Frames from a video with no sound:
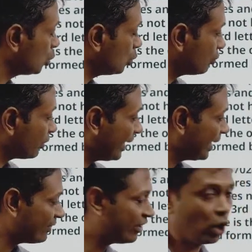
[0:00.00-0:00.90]
2,
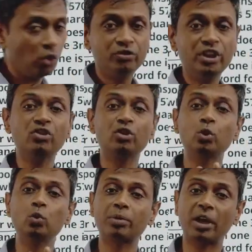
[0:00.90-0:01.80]
5, 11 of these
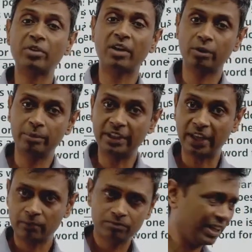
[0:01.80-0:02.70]
two primes have to be
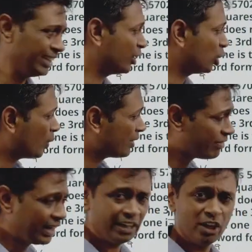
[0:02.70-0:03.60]
there. Either 2
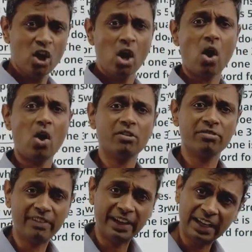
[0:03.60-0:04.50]
and 5
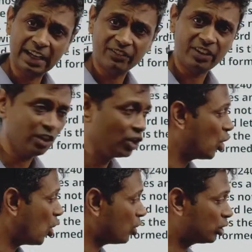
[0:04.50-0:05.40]
or 5 and 11
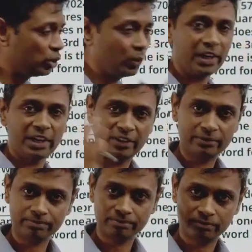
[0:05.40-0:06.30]
or 2 and
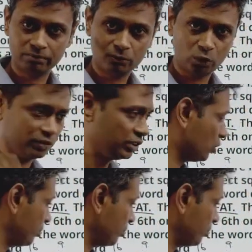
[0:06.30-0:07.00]
11. One of these